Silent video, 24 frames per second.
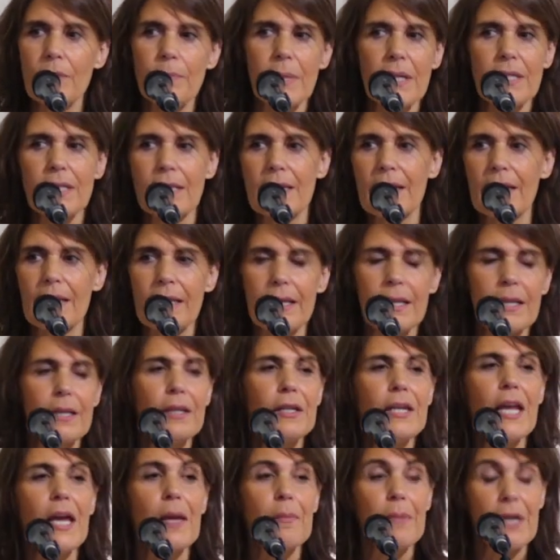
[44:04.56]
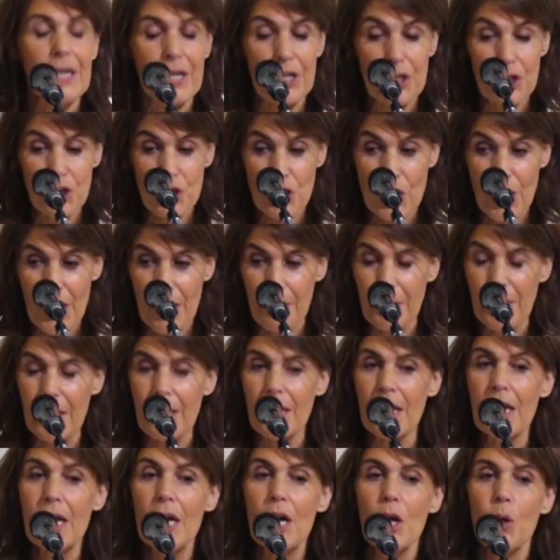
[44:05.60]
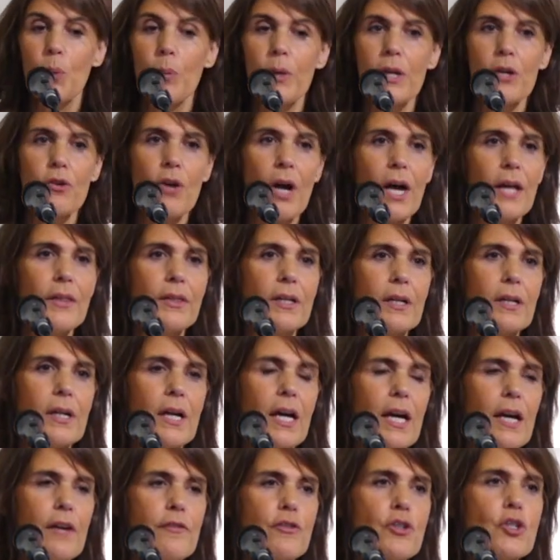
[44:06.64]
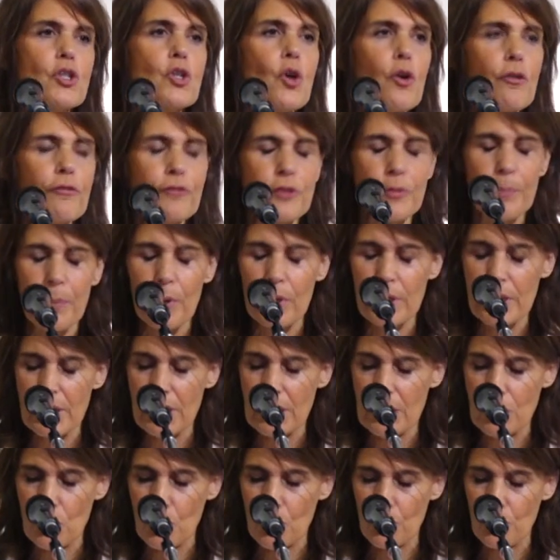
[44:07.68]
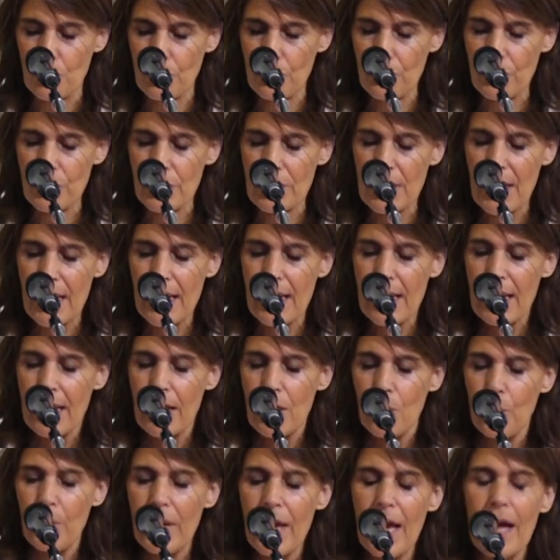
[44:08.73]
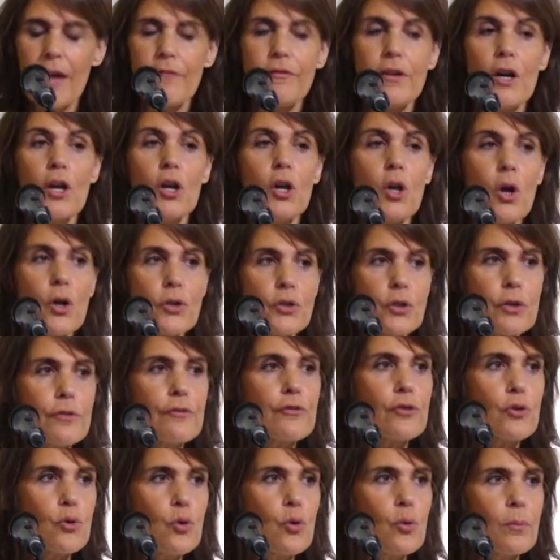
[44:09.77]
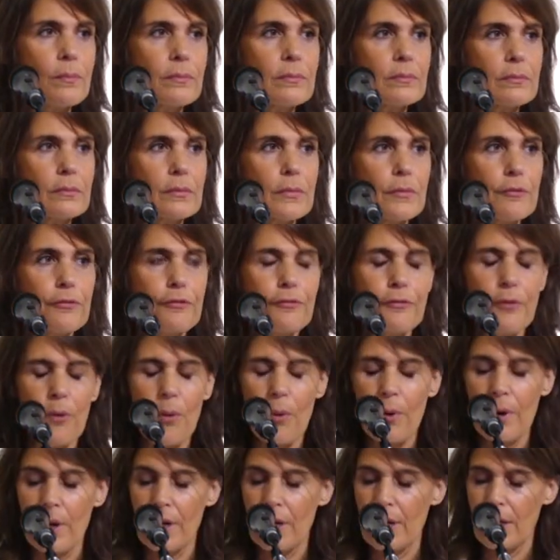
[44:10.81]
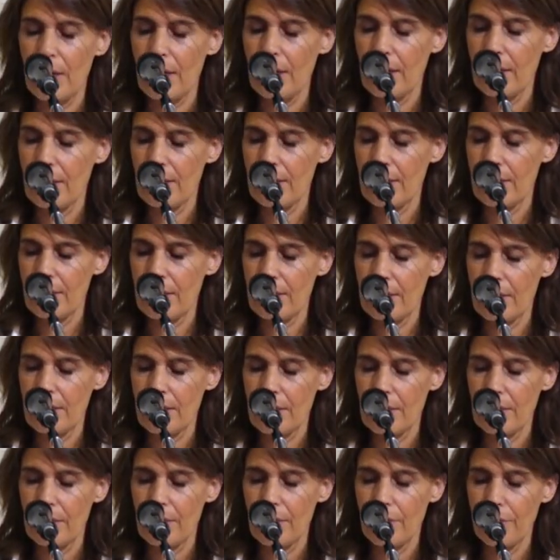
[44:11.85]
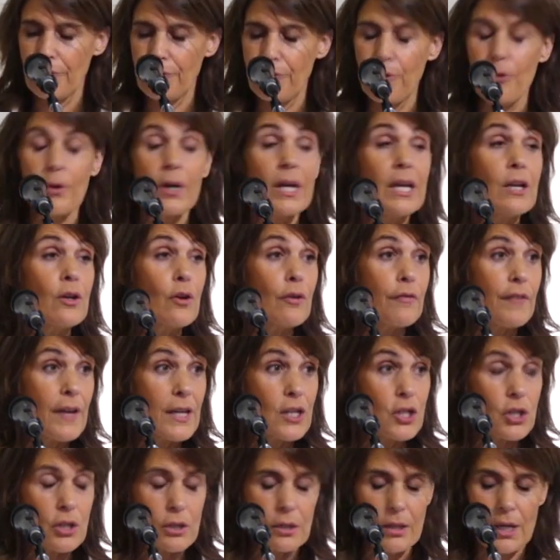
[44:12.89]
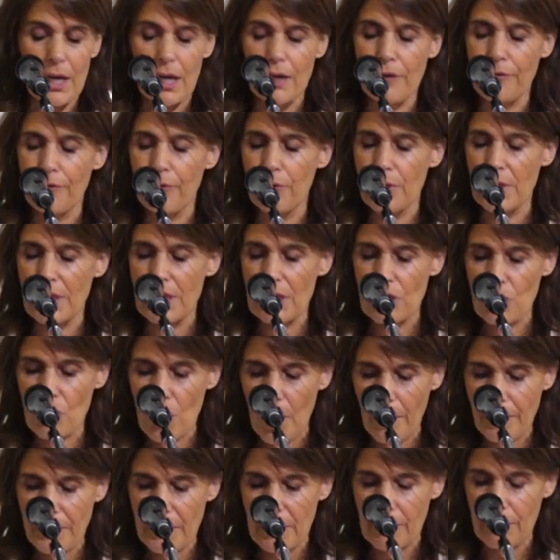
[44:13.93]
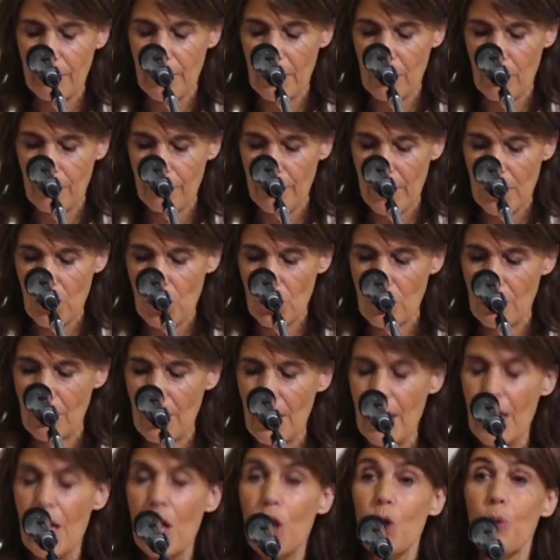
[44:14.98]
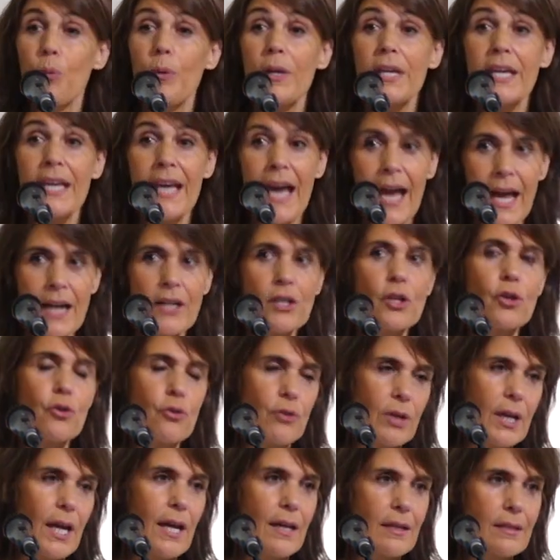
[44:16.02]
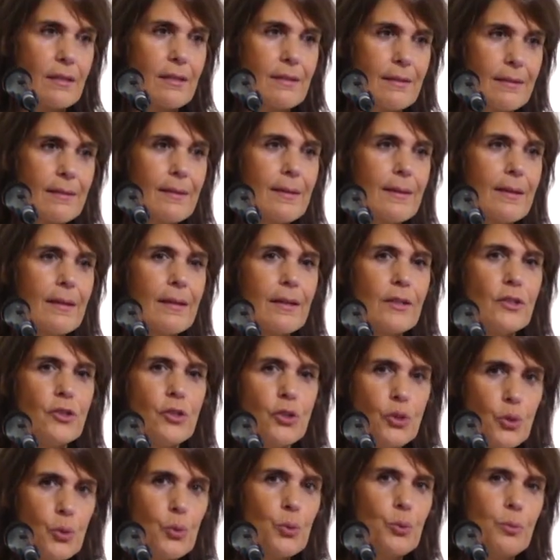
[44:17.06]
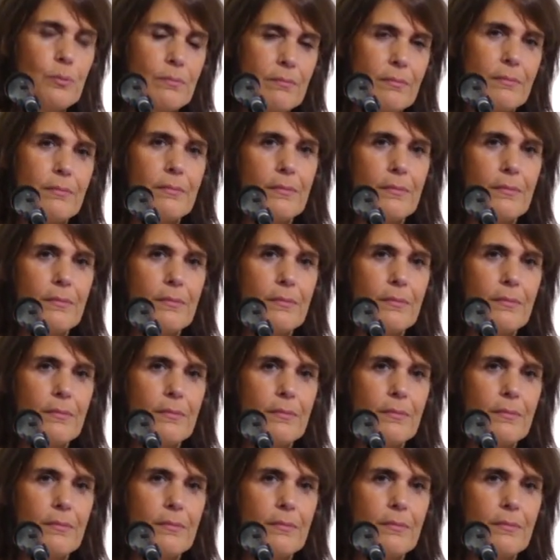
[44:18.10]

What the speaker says: basically naming and shaming. We rather have soft policy tools. We have a lot of room for innovation and for disruptive innovation. We can create new